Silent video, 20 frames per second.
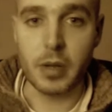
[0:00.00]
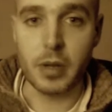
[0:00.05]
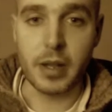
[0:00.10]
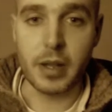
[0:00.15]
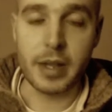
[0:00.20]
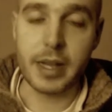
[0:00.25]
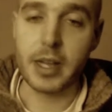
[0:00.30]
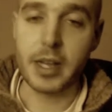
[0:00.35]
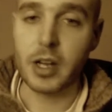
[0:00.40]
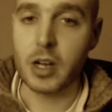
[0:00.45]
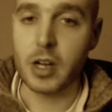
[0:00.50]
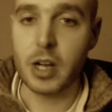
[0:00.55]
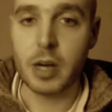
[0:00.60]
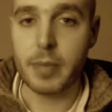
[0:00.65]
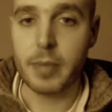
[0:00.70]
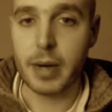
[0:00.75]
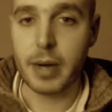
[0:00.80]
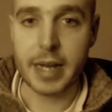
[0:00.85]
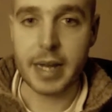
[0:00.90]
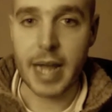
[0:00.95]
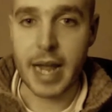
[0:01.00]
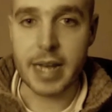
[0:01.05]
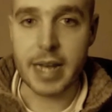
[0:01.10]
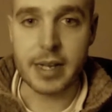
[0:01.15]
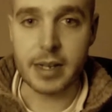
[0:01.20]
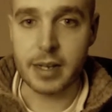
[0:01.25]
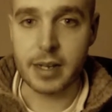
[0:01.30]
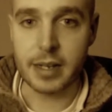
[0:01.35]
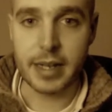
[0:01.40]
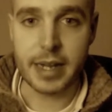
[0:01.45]
and you can go back and edit
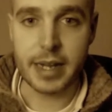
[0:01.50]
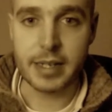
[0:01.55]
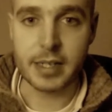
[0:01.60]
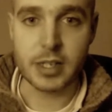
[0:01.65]
it later,